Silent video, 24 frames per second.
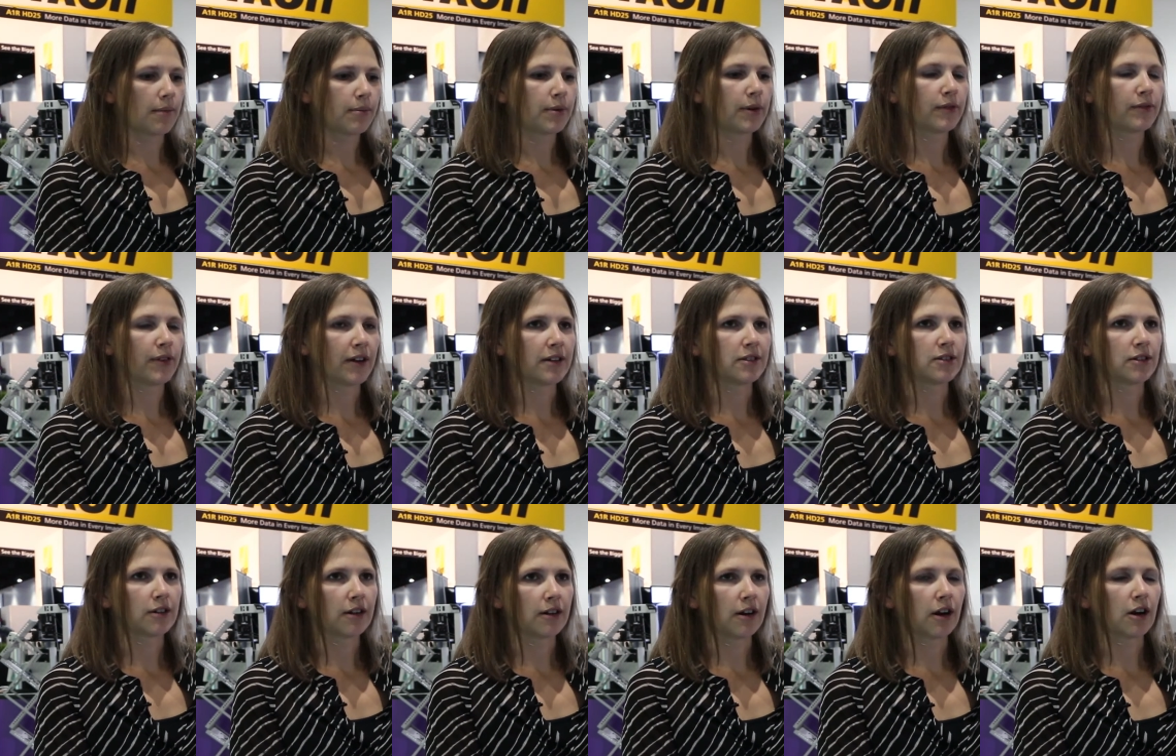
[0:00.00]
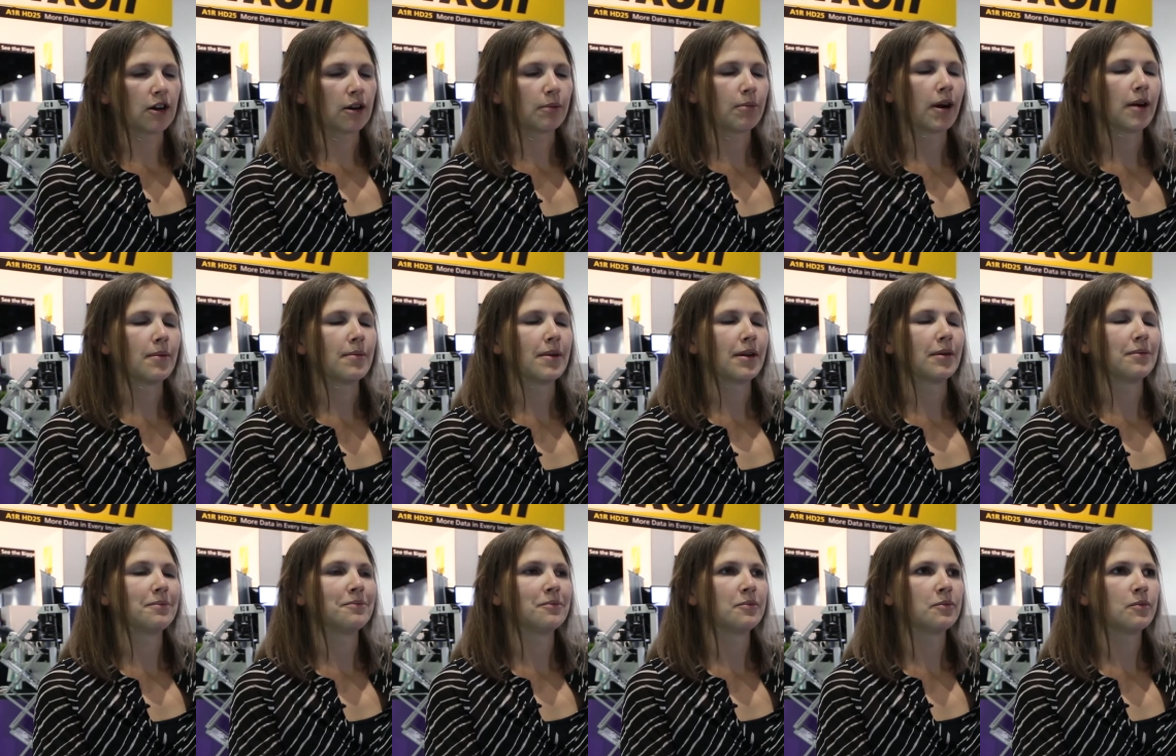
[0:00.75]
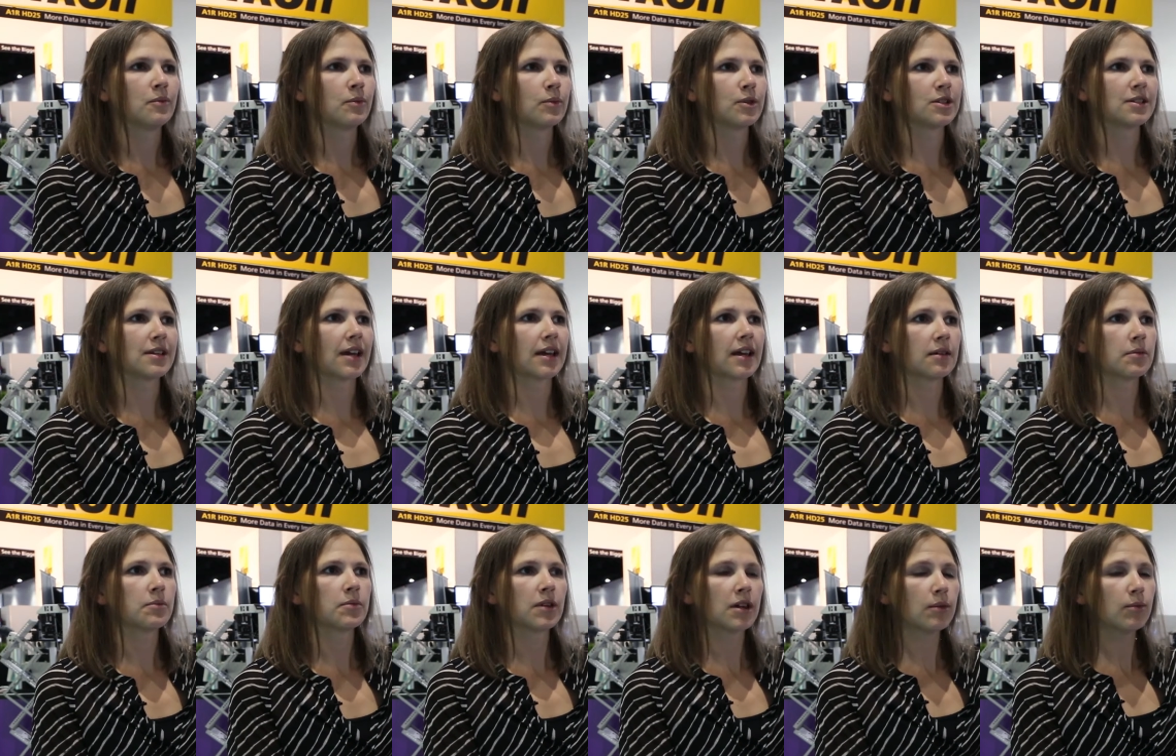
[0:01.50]
professor in our department, was like,
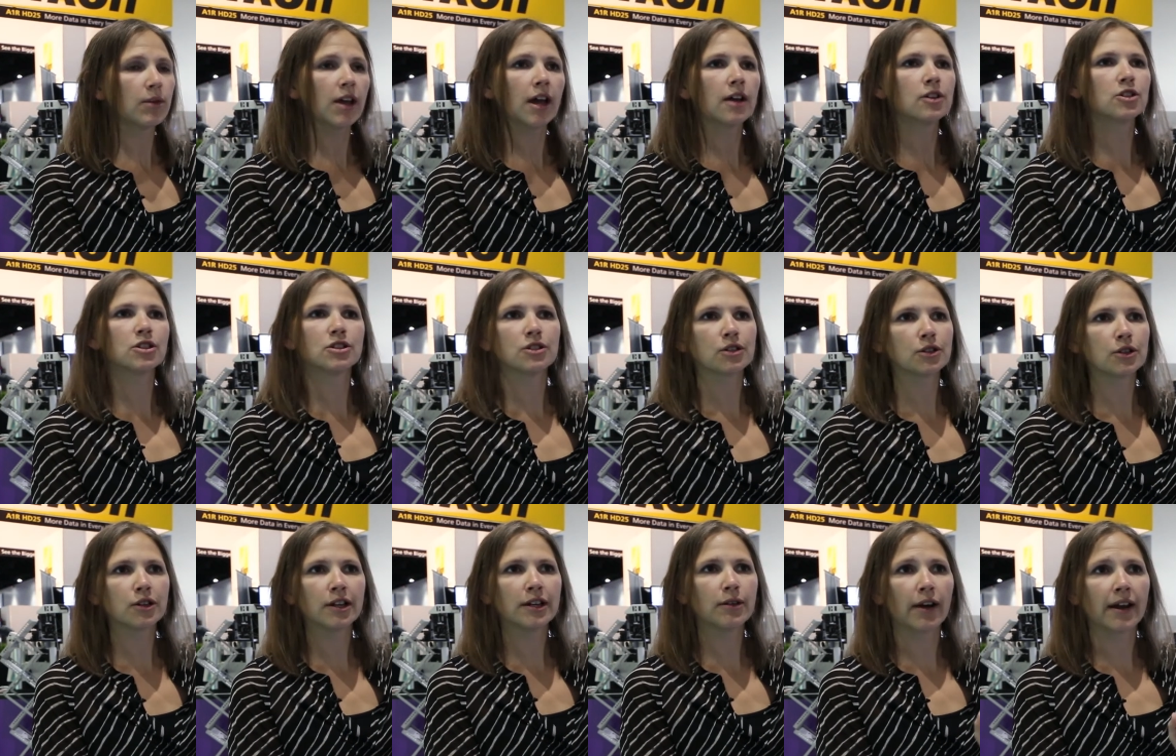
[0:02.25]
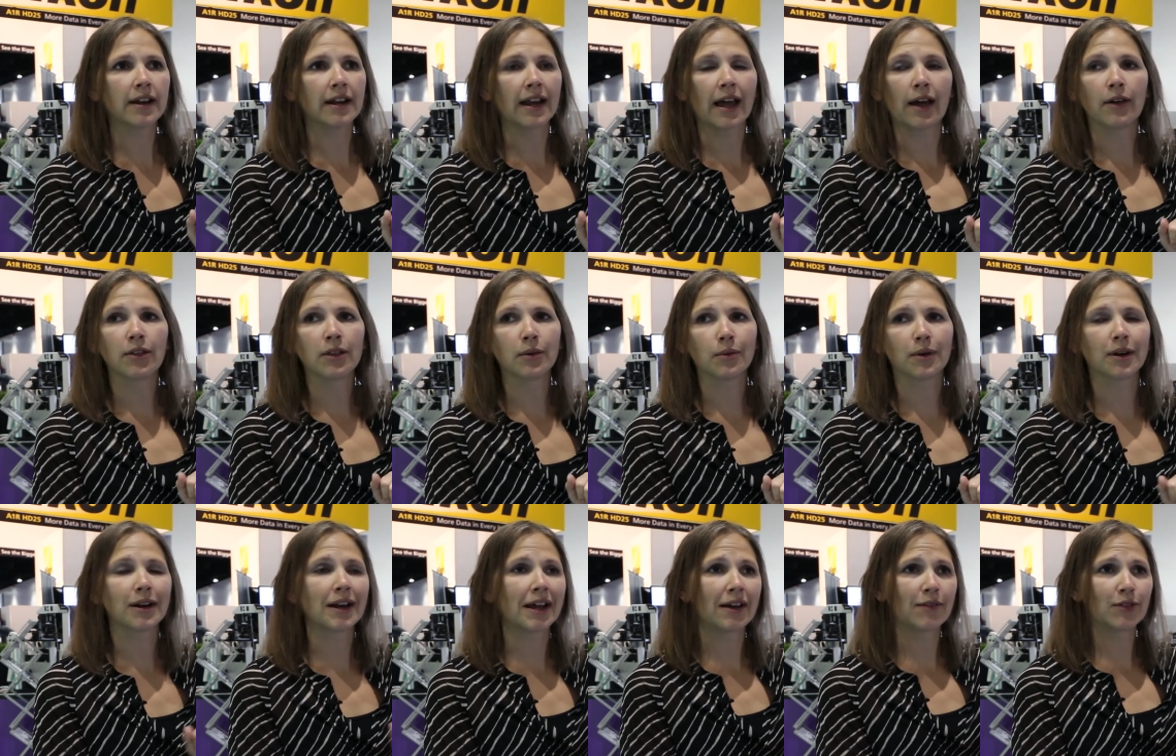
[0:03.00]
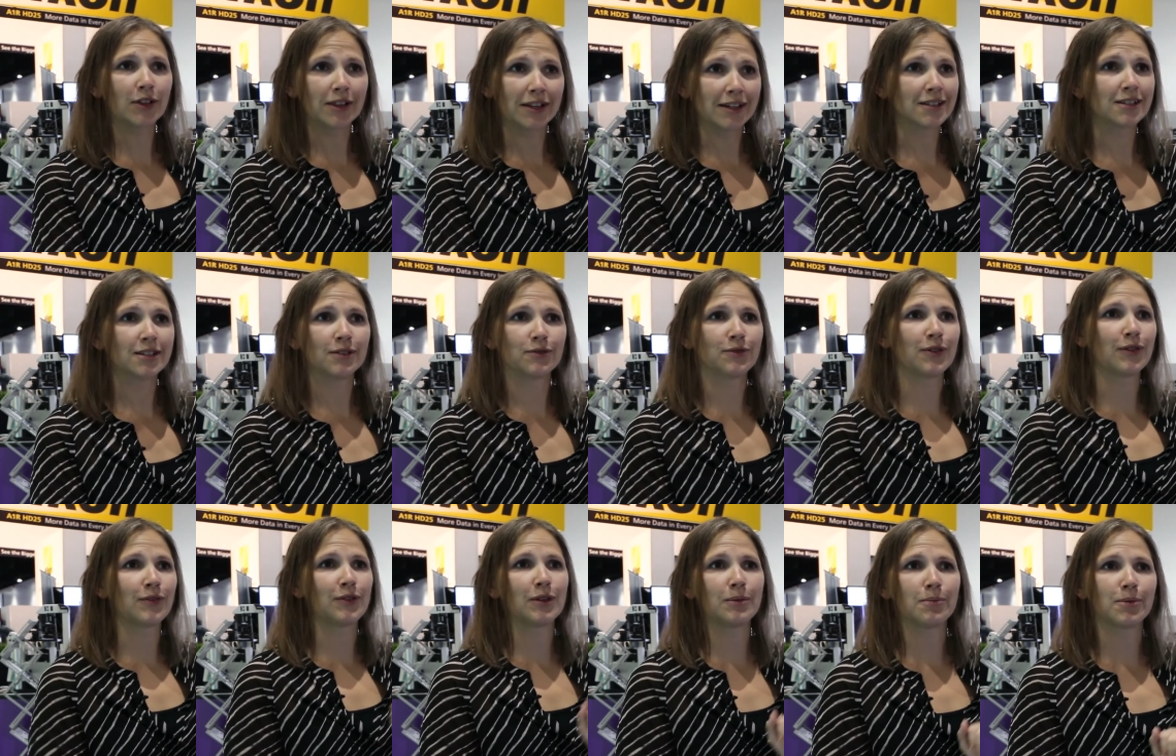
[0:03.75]
can we all just agree right now that we're going to have a list of
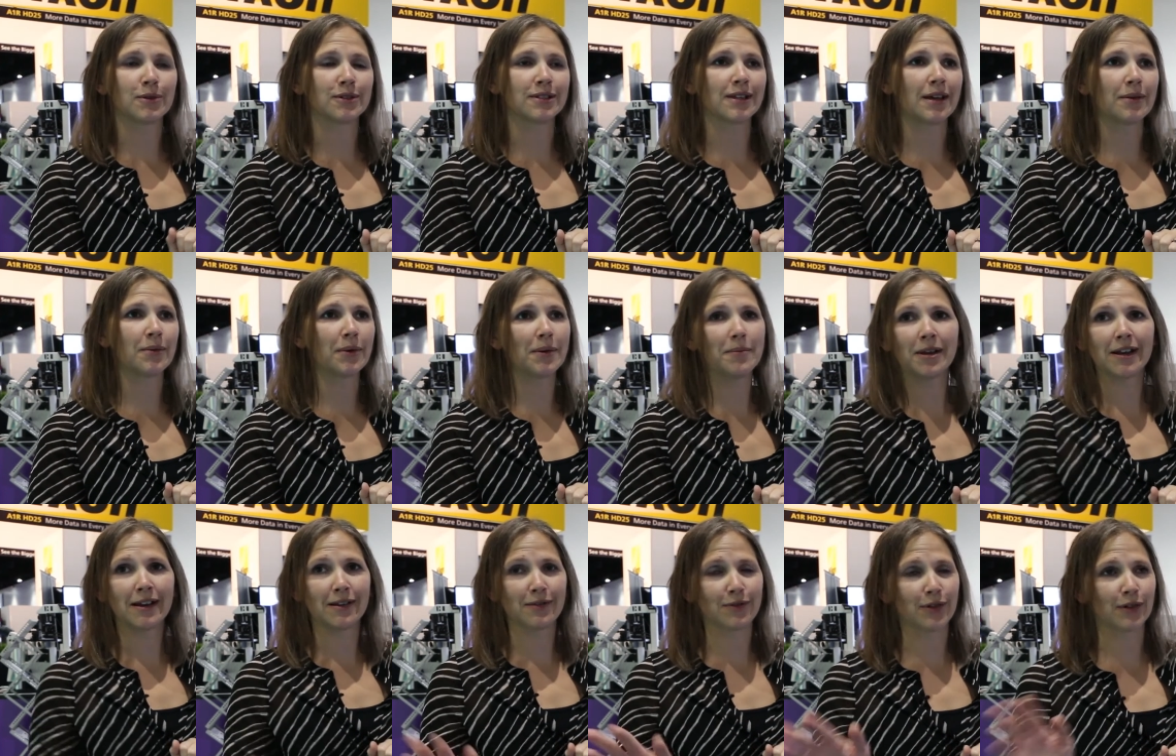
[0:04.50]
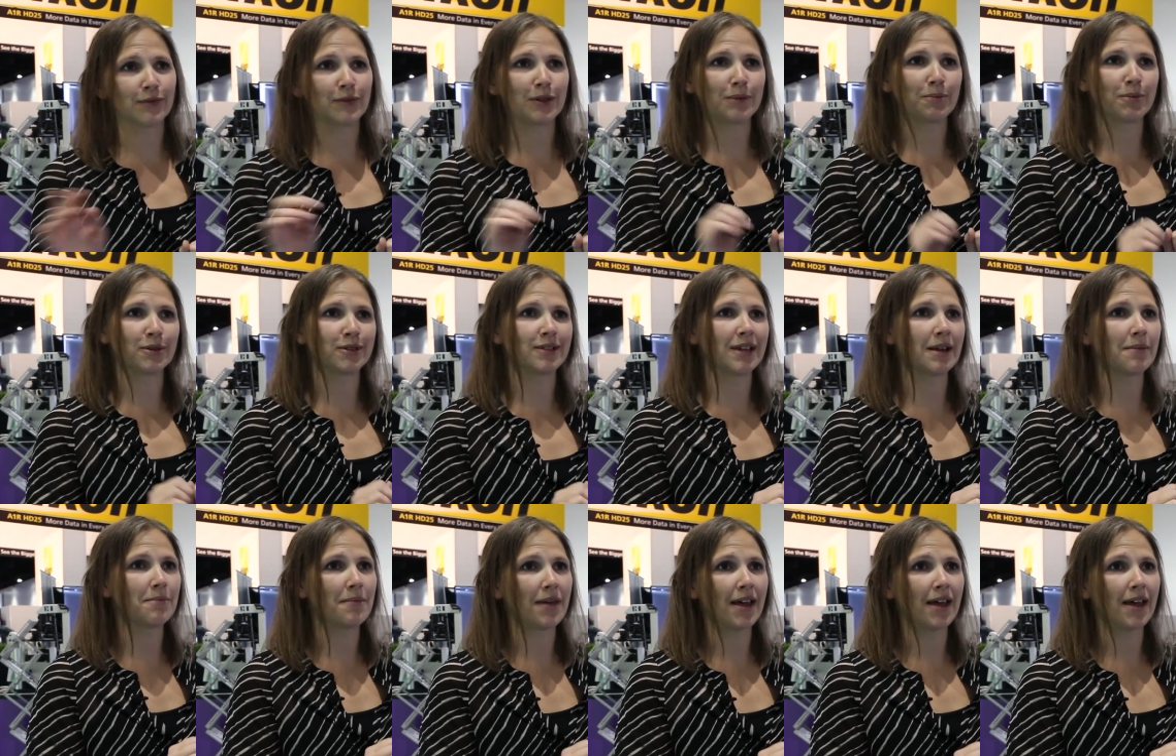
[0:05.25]
50% women and 50%